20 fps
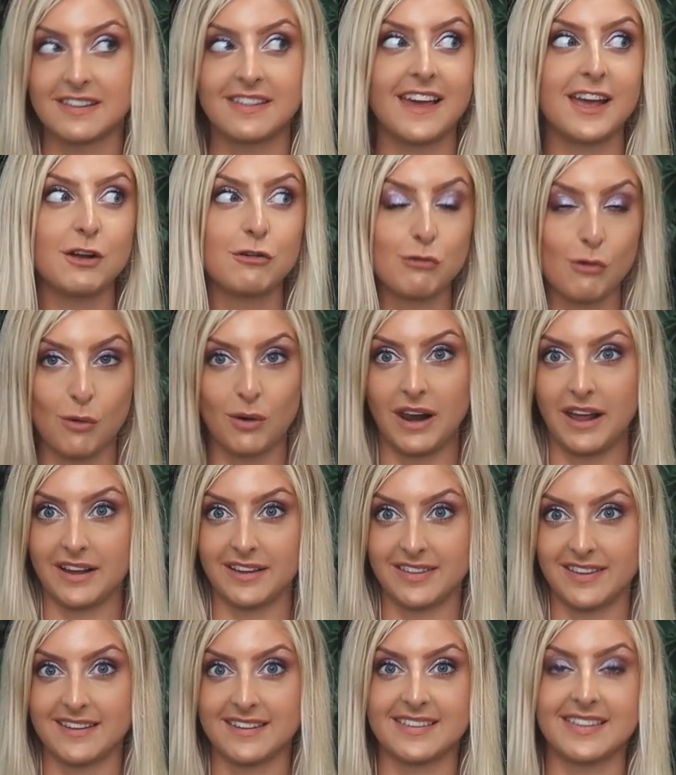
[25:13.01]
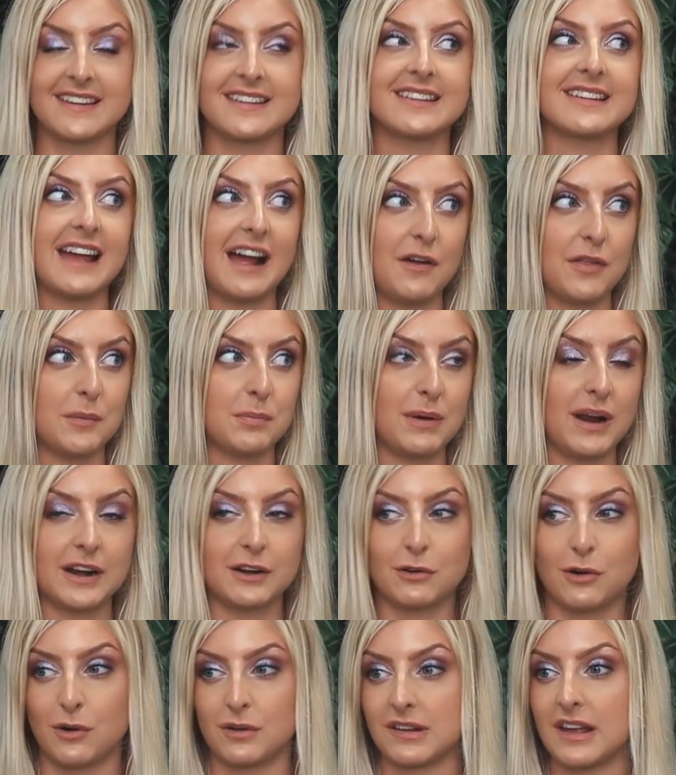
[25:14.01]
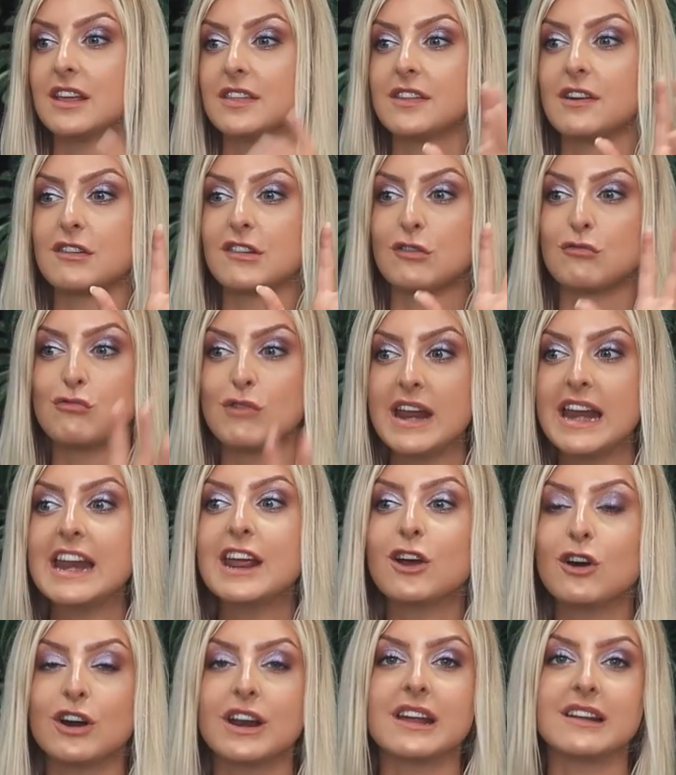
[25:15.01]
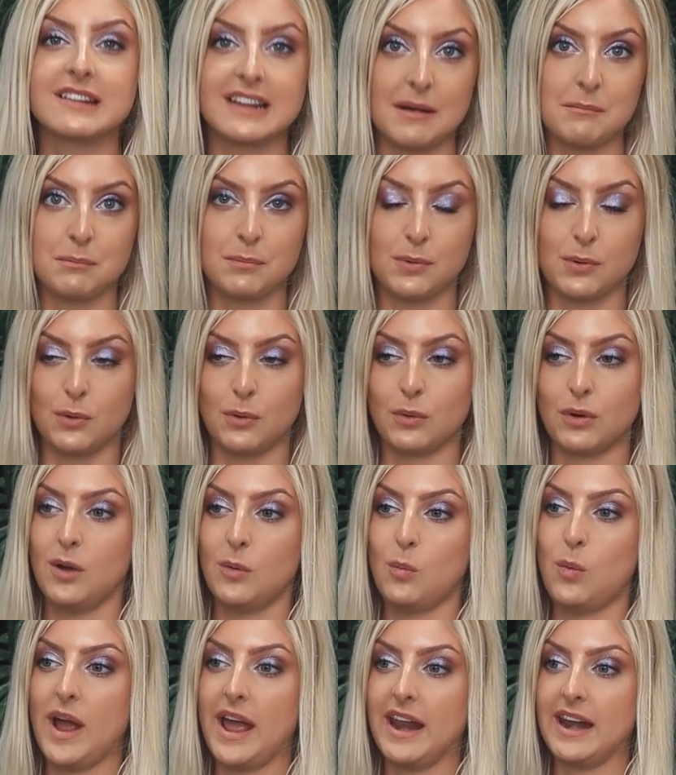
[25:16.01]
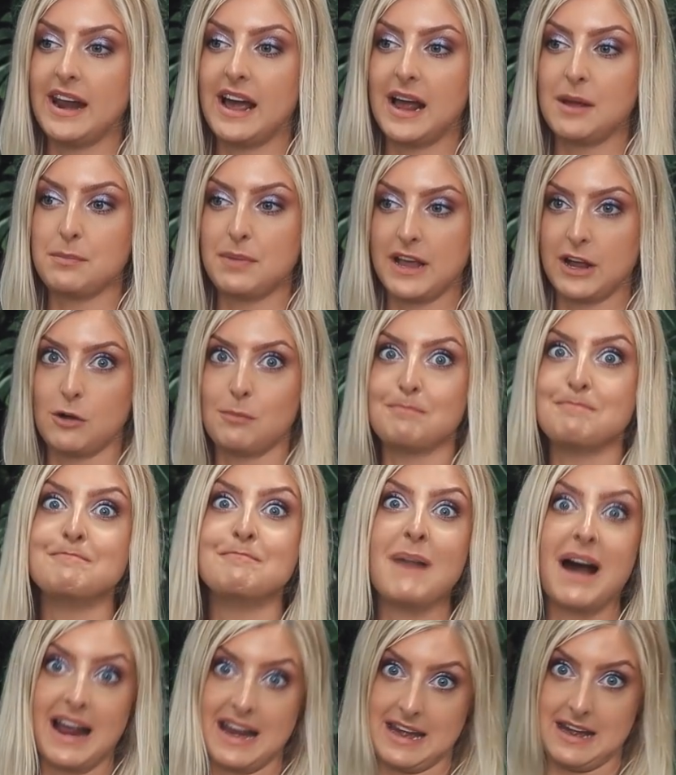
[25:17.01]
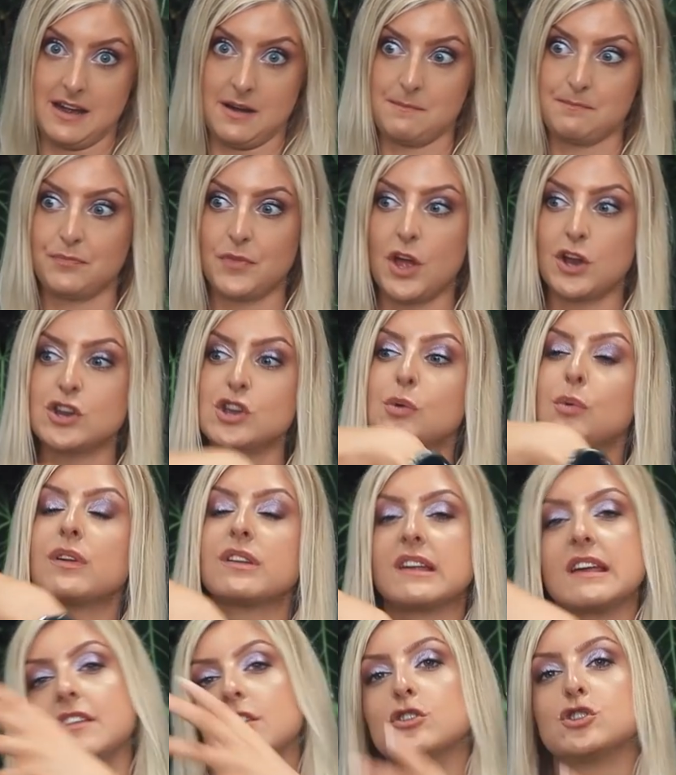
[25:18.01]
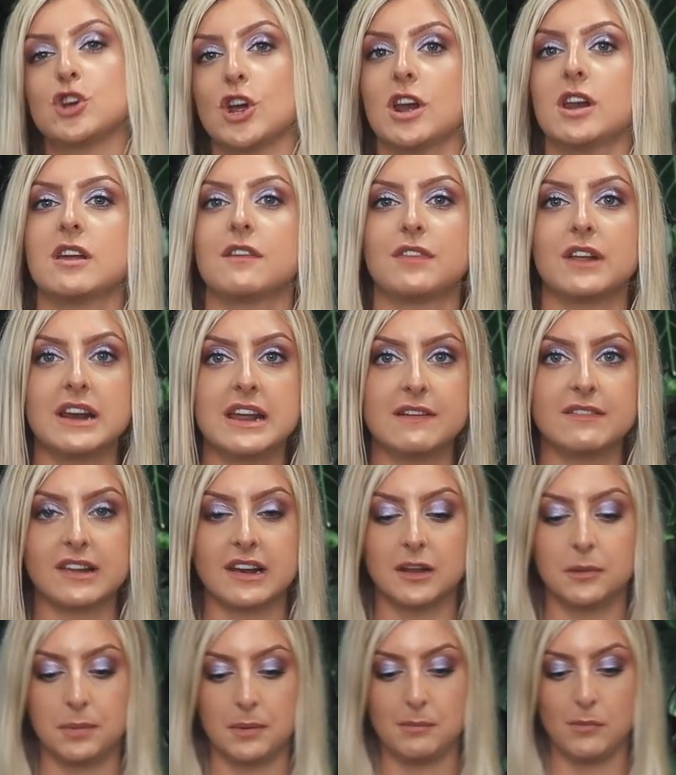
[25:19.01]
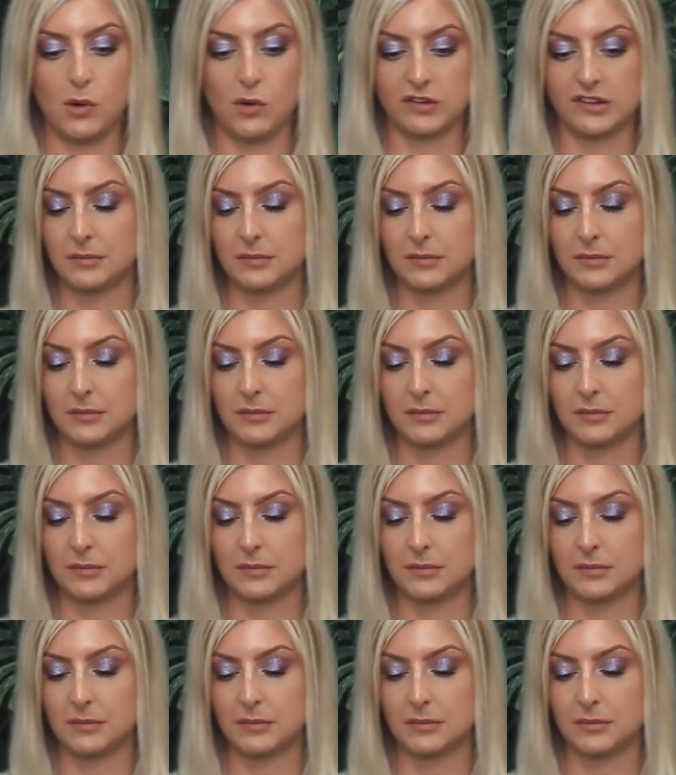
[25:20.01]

They grow like this. This is how the plant grows. There's a really good example when I pick up mine and you will see the journey of the leaves a little bit more.